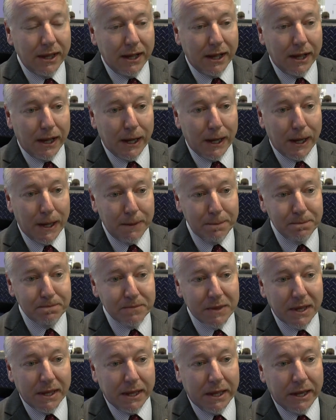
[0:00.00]
Um,
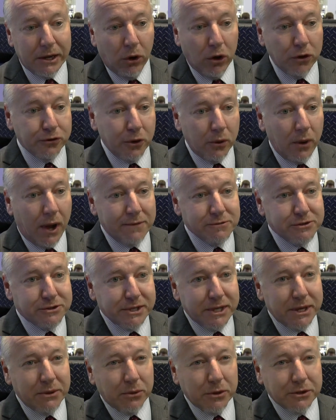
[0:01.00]
and also
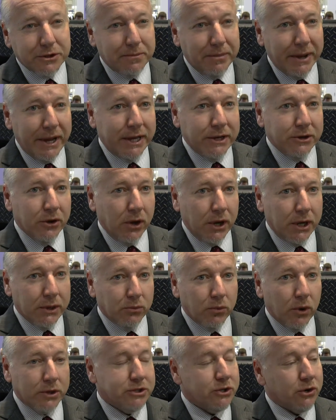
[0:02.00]
obviously it will depend
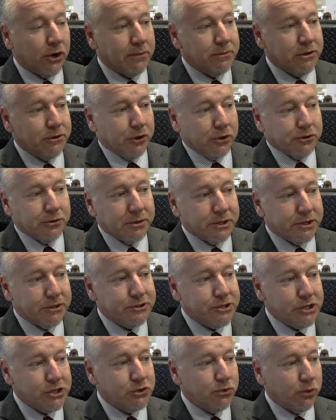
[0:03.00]
on what the Army's ultimate
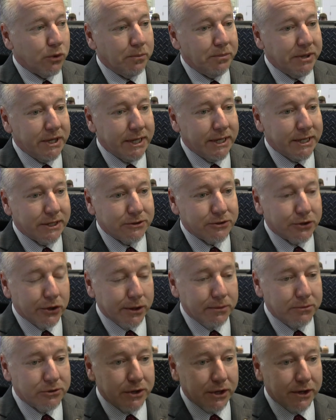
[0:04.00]
decision will be in
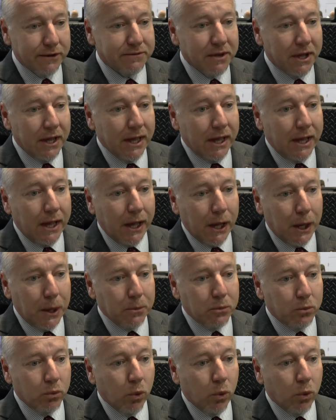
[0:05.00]
terms of um,